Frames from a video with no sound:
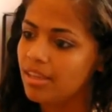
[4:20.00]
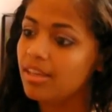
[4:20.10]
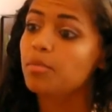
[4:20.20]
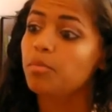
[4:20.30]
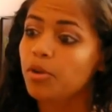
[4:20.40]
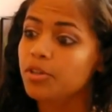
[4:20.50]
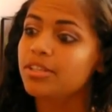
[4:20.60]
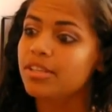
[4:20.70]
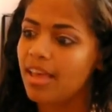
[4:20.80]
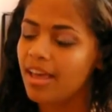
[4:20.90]
the
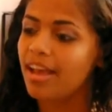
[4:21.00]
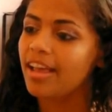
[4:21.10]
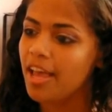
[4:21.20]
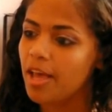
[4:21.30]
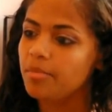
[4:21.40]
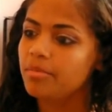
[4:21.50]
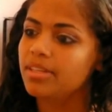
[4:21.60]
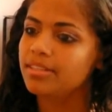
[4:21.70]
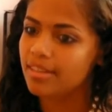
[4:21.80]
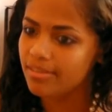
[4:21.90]
person that I am
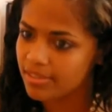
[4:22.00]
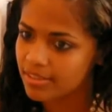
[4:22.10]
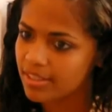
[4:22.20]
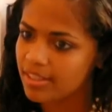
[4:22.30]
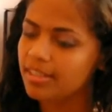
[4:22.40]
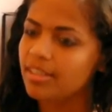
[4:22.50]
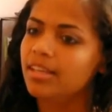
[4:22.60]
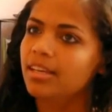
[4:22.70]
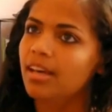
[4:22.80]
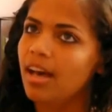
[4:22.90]
is definitely,
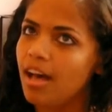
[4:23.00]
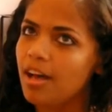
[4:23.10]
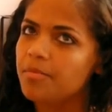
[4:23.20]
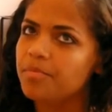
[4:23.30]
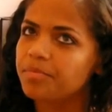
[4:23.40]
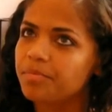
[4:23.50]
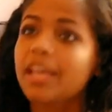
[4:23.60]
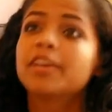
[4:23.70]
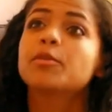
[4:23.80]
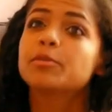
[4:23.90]

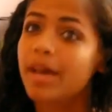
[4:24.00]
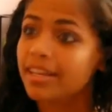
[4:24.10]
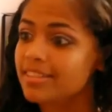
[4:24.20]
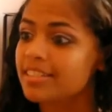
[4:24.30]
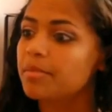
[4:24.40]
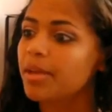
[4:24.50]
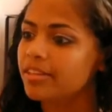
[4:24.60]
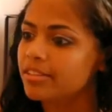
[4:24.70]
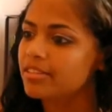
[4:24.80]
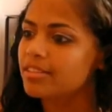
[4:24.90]
it goes back to St.
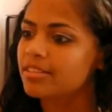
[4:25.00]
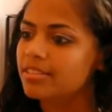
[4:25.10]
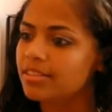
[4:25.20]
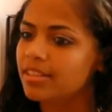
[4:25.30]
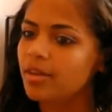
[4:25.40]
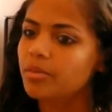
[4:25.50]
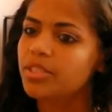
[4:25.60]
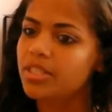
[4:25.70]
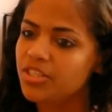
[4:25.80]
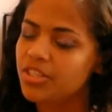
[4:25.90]
Michael's, you know,
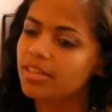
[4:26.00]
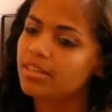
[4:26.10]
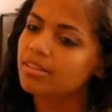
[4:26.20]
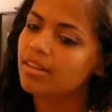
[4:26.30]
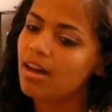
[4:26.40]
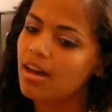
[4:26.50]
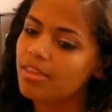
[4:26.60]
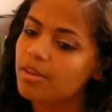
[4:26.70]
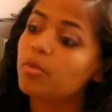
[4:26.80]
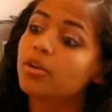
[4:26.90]
teaching
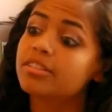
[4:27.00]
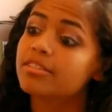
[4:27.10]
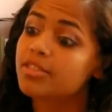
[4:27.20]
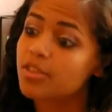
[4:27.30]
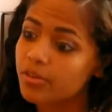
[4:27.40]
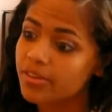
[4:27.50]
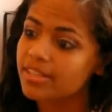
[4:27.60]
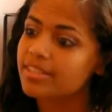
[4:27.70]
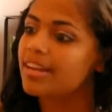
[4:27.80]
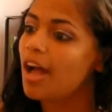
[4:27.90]
the importance of
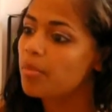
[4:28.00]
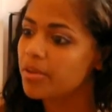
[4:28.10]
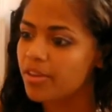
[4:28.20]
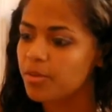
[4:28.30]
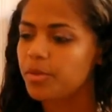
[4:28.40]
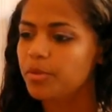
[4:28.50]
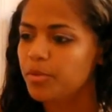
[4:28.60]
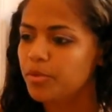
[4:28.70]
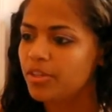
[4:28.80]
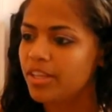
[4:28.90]
service and helping other
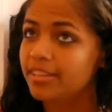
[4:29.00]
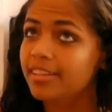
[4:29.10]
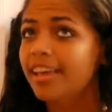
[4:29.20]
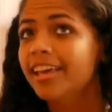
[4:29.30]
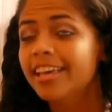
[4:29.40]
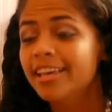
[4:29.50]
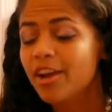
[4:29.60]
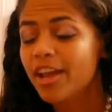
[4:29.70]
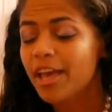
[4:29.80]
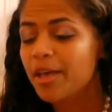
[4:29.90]
people. And here
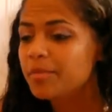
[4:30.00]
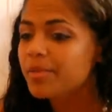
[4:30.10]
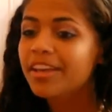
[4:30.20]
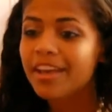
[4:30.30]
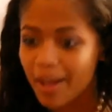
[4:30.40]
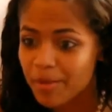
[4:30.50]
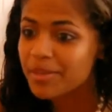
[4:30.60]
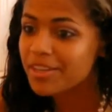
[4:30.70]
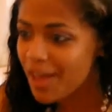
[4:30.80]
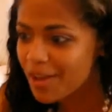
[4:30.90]
I am,
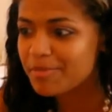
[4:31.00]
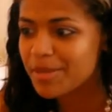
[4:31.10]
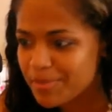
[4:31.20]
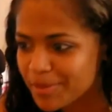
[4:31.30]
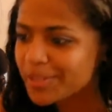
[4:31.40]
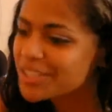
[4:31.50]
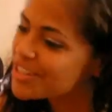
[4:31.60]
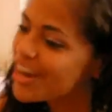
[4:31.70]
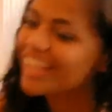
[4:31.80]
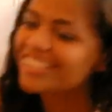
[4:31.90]
helping a lot of people, or
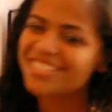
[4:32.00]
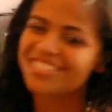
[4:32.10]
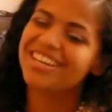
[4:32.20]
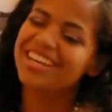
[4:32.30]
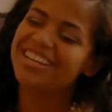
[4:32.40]
trying to